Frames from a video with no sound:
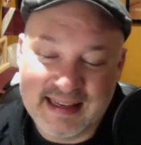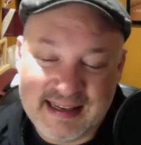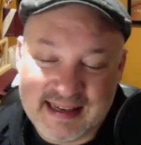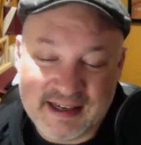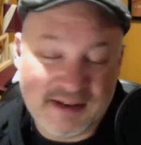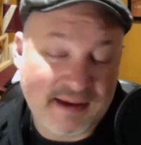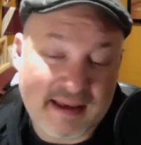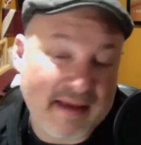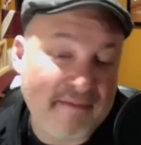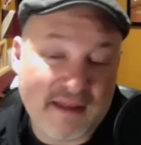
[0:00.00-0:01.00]
I don't know.
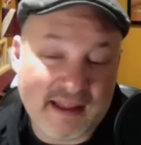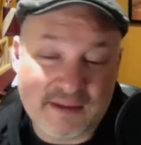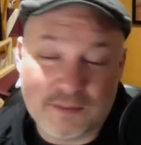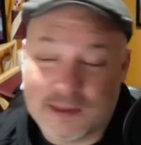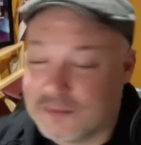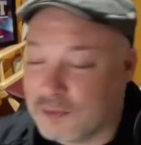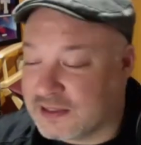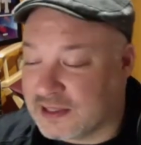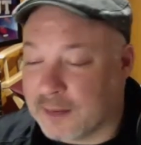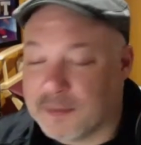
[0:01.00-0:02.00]
I feel like
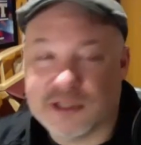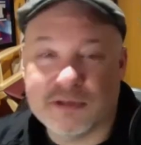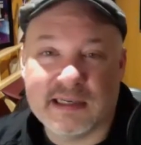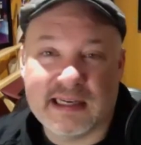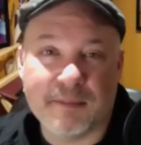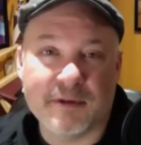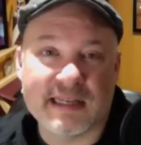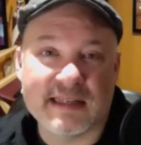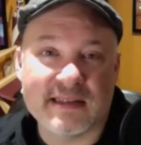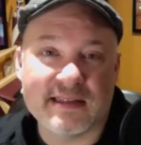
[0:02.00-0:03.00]
once an opportunity
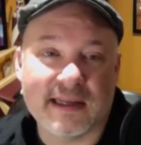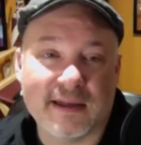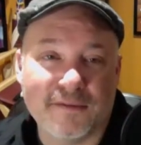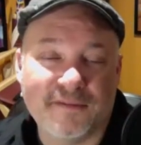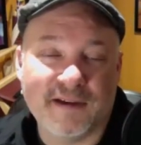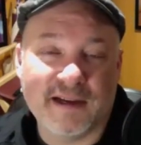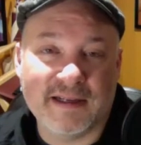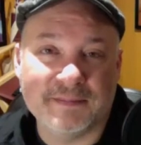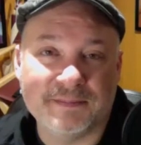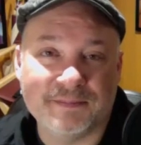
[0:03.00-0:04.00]
presents itself,
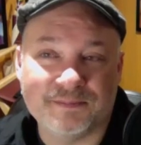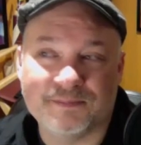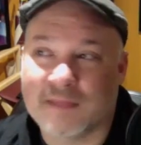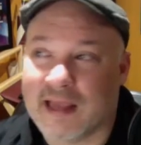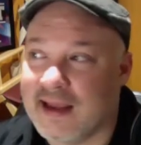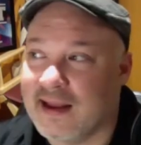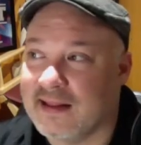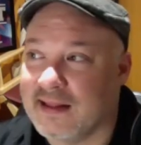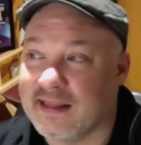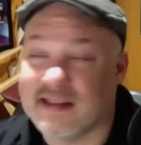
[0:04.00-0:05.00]
and
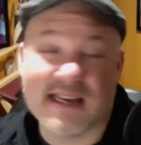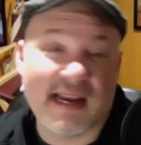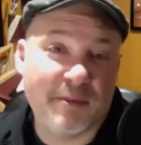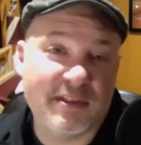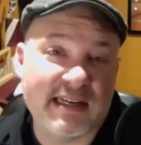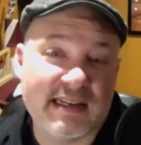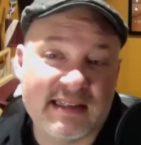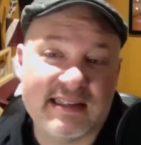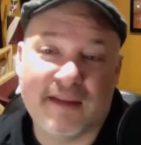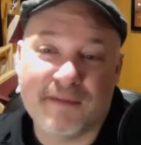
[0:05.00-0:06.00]
the time presented
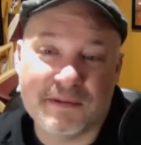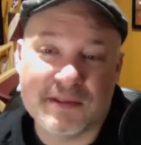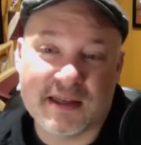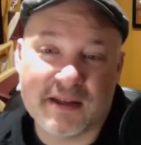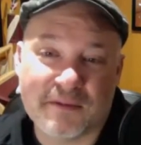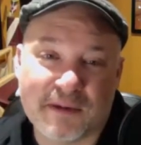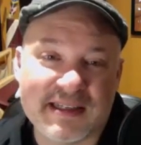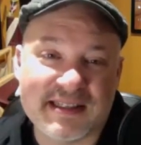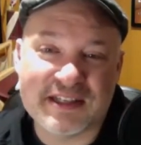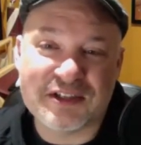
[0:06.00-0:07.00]
itself, it was the right
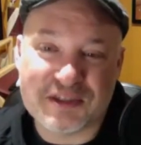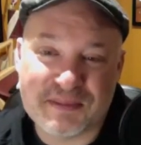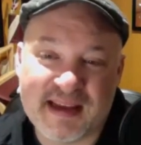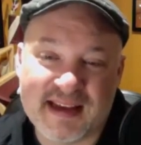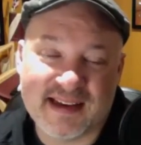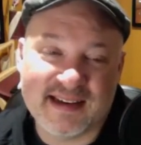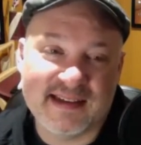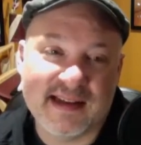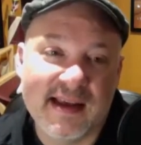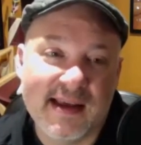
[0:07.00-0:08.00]
decision to make.
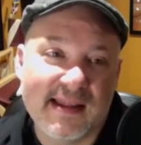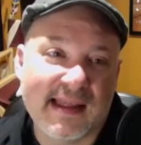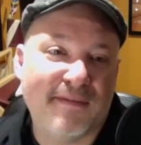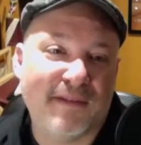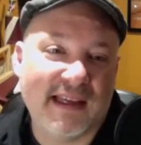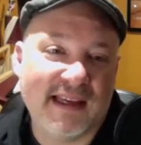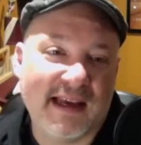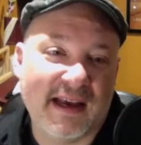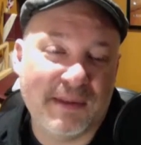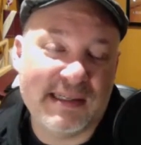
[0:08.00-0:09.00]
And thankfully,
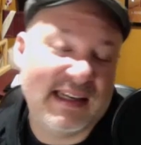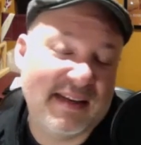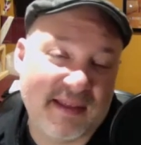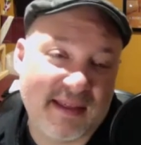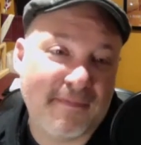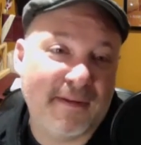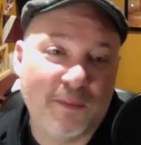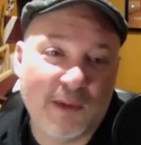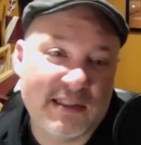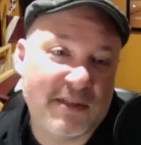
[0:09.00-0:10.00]
we did it. The
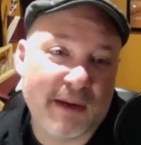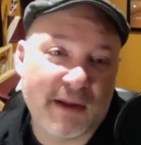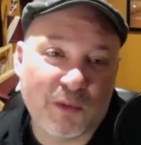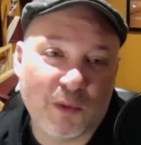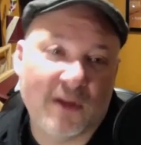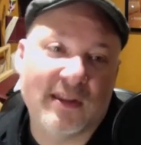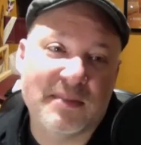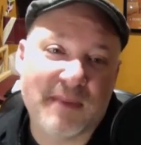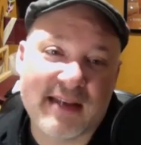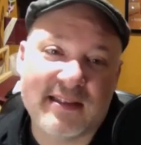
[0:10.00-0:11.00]
film went around the world
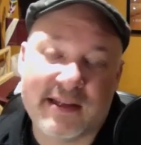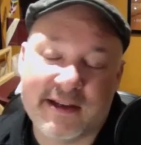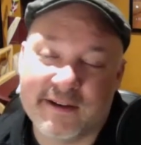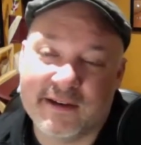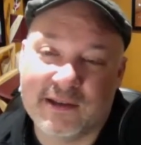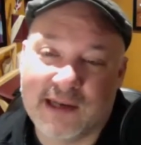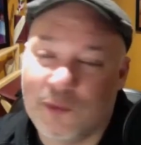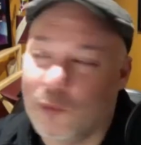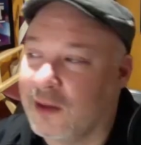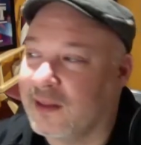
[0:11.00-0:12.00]
this past year
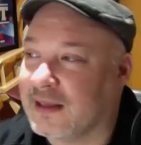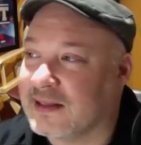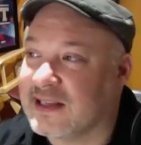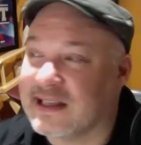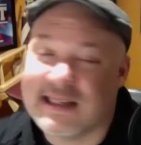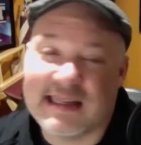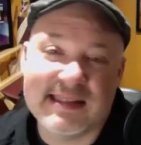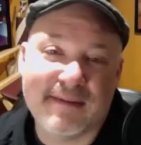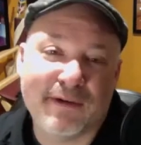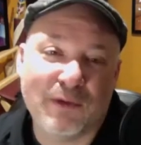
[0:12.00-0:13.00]
and won like 16
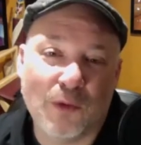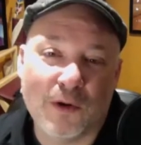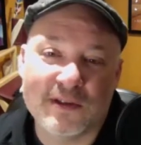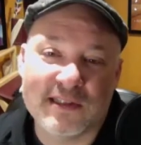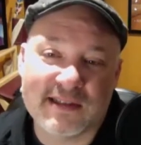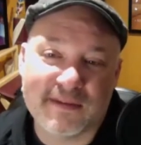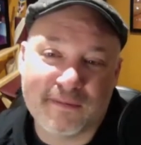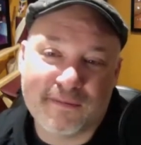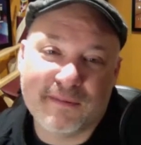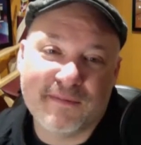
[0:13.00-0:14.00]
different awards at
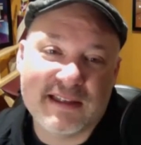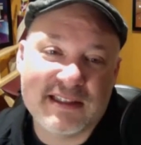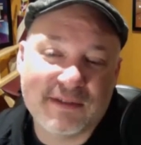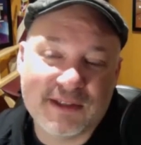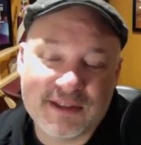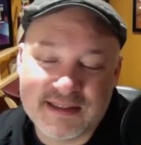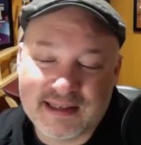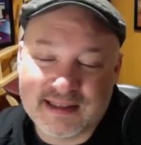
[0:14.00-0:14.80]
different film festivals.